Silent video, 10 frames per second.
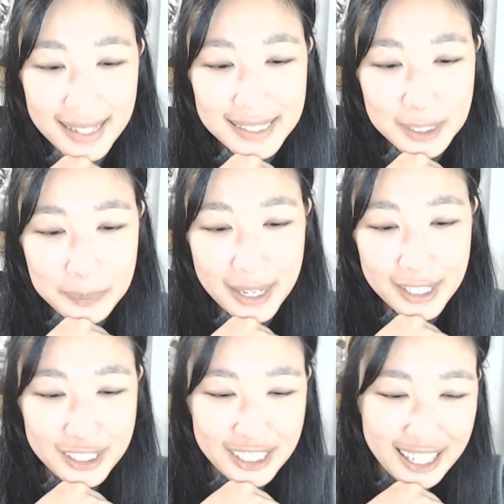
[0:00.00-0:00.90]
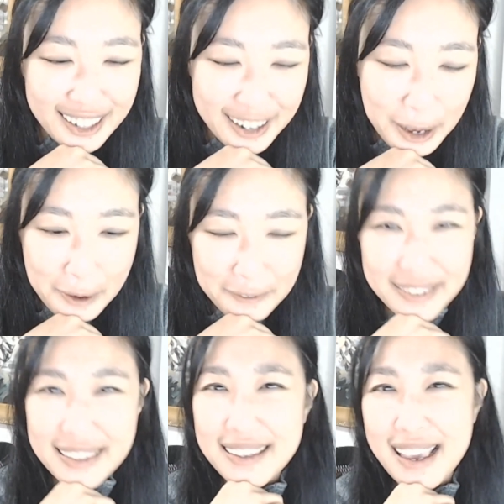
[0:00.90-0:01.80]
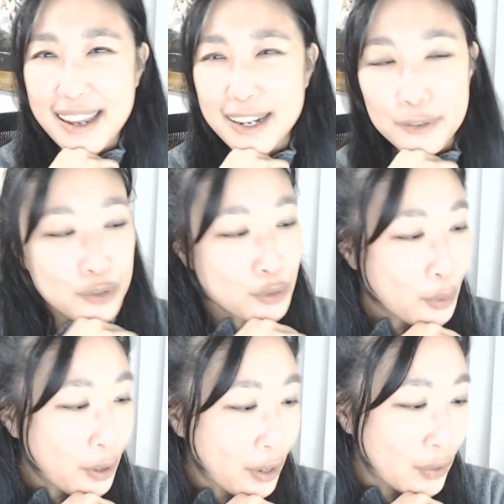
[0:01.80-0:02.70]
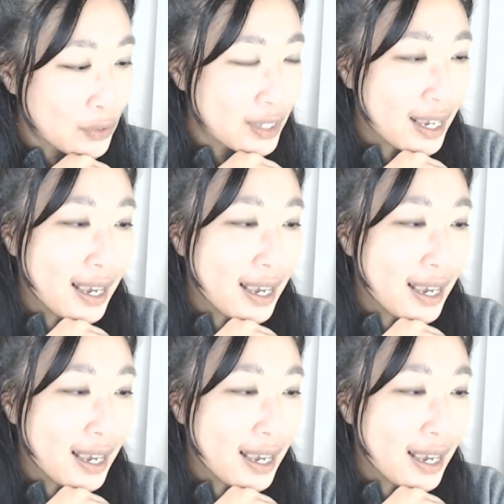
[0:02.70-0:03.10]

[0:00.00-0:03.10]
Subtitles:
depiction of the Eight of Swords